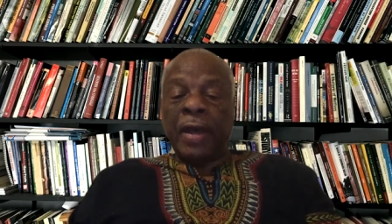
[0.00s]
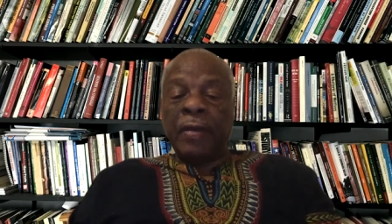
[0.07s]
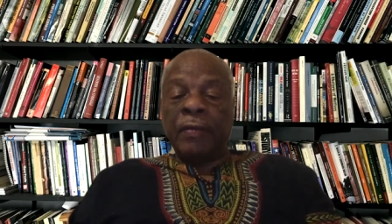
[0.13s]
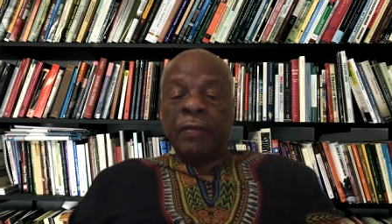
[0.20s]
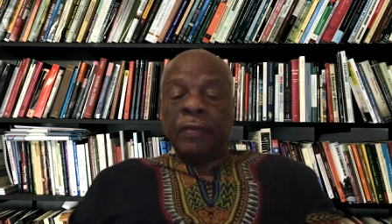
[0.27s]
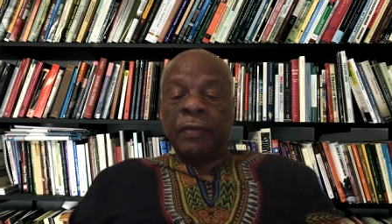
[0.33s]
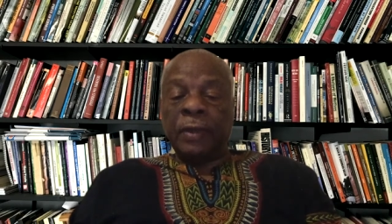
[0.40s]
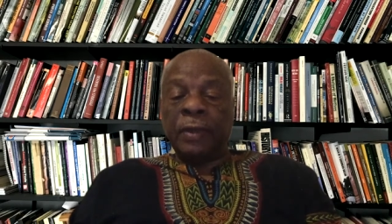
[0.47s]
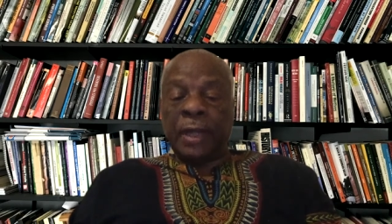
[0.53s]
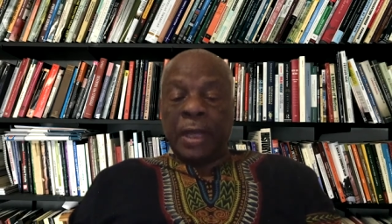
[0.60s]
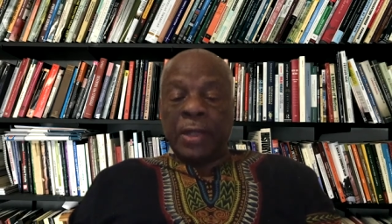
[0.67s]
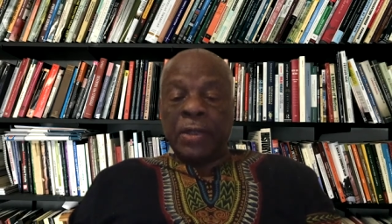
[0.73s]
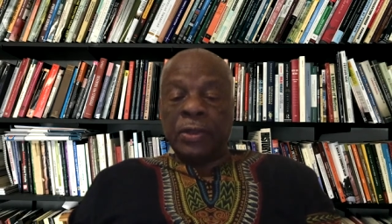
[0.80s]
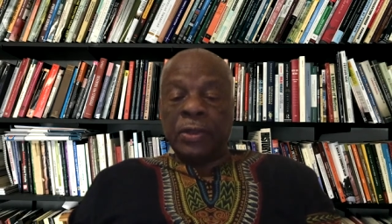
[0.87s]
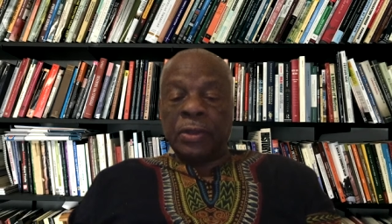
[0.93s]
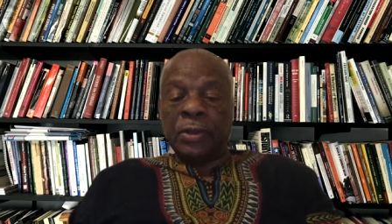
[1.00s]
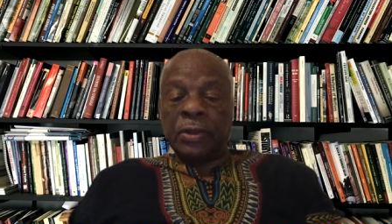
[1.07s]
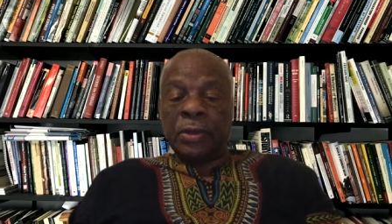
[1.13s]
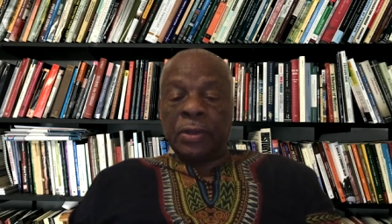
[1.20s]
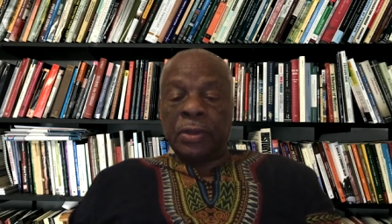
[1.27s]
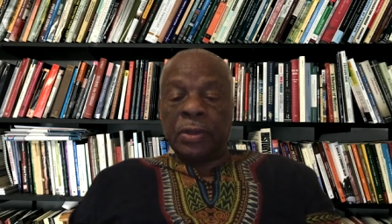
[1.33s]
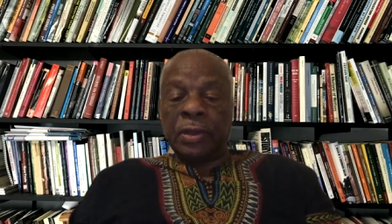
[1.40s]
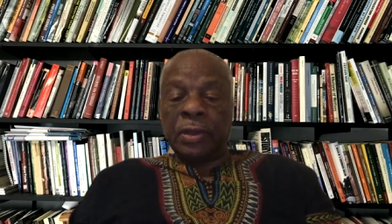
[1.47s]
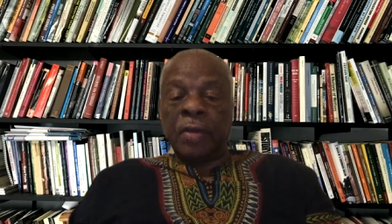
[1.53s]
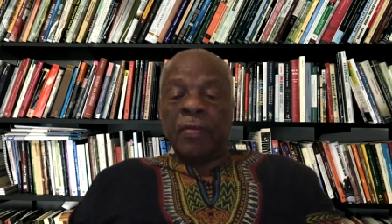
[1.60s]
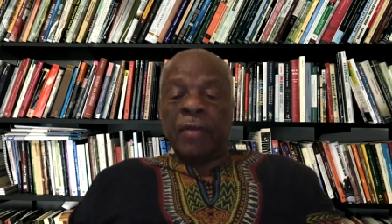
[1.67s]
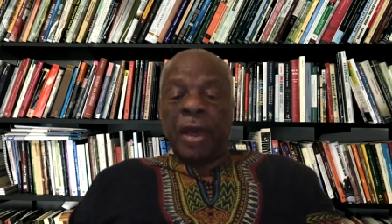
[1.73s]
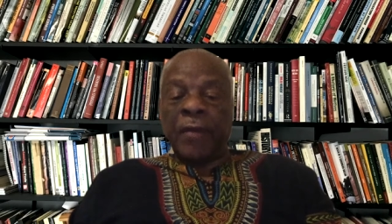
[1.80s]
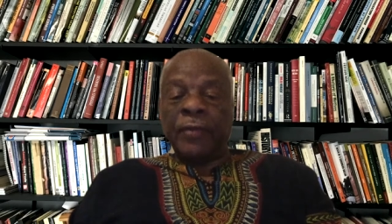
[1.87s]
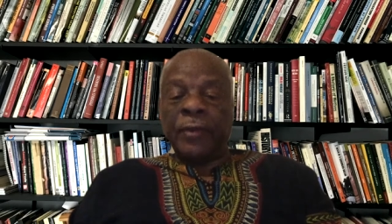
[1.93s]
nations of
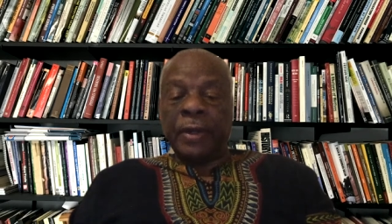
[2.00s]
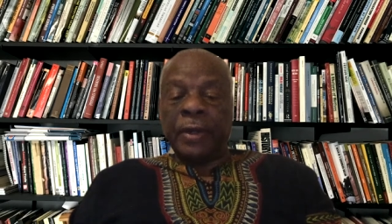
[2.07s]
Africa,